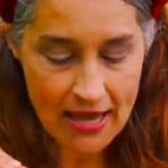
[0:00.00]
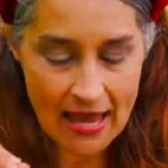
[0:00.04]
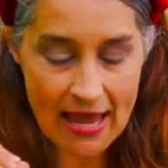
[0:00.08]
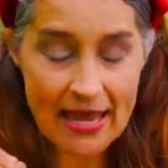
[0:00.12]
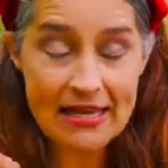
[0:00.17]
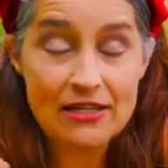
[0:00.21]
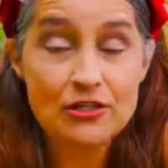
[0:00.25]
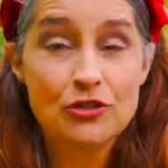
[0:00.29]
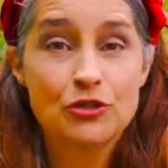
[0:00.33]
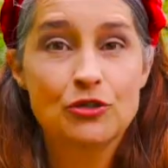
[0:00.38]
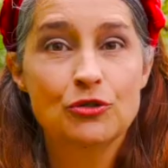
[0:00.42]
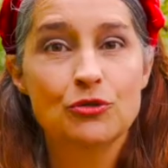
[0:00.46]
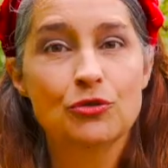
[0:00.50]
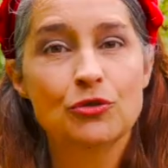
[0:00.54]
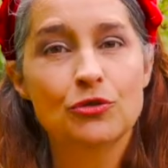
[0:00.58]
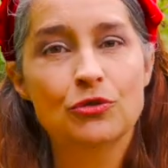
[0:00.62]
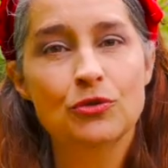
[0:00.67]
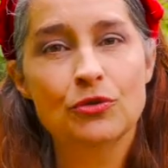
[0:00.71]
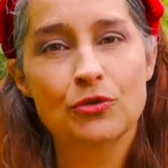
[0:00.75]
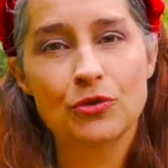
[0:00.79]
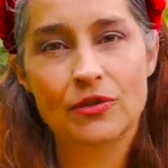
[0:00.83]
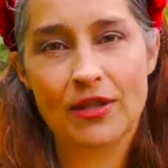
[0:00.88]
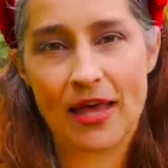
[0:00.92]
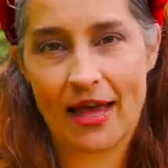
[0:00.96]
and
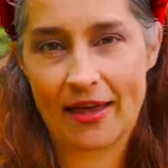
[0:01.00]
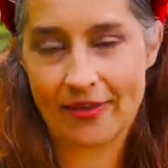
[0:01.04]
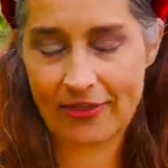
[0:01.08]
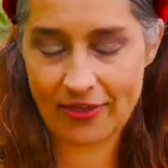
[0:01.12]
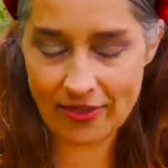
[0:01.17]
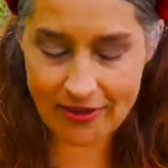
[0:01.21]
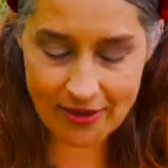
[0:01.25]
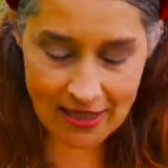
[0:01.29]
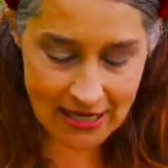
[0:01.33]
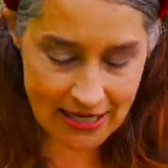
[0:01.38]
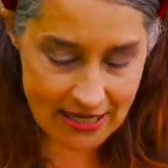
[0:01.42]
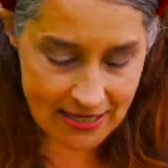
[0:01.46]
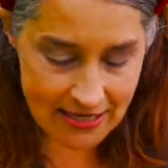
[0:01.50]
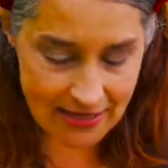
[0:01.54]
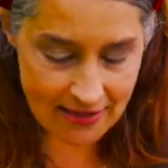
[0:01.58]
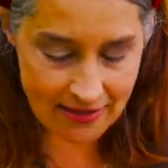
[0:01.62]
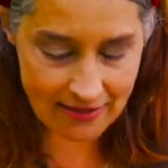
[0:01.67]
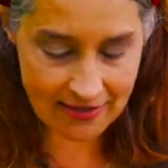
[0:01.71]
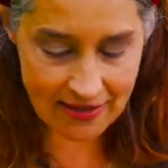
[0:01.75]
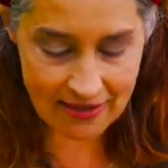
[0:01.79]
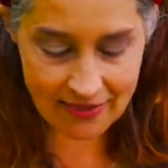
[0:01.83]
do that thing,